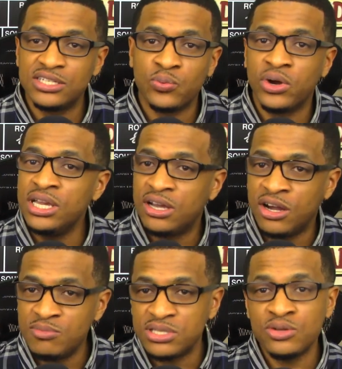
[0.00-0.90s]
to where he
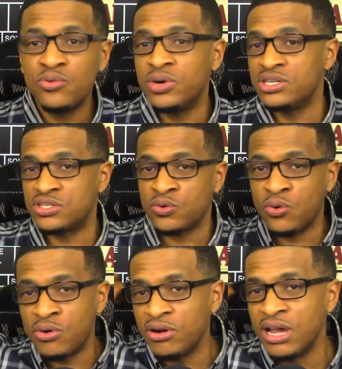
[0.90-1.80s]
comes through with his
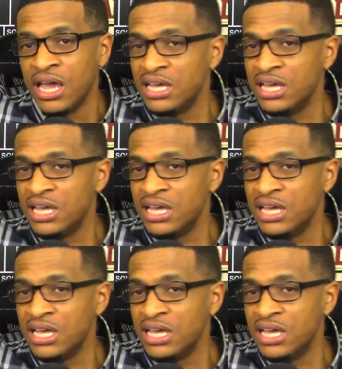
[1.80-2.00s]
sword,